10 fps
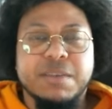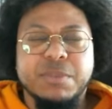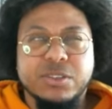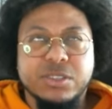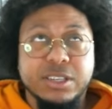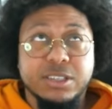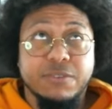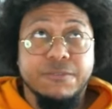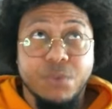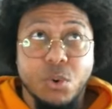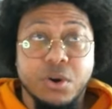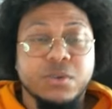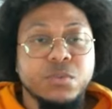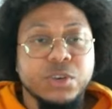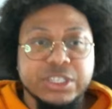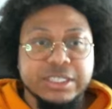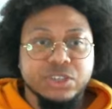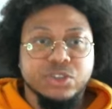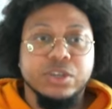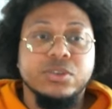come until Season 4 when she's
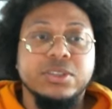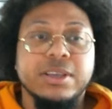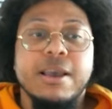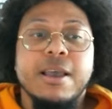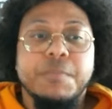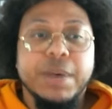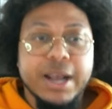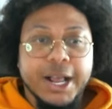introduced. But